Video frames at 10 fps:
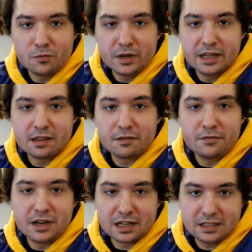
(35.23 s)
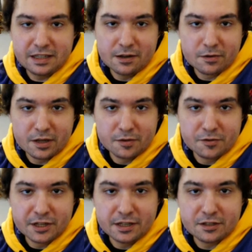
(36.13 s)
with Fox Ditto
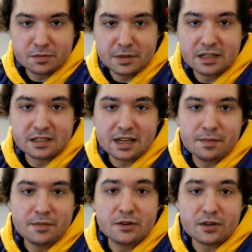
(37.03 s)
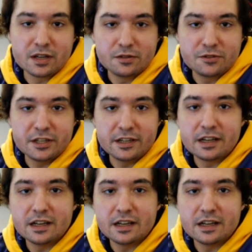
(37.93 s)
coaching just because I'm new to coaching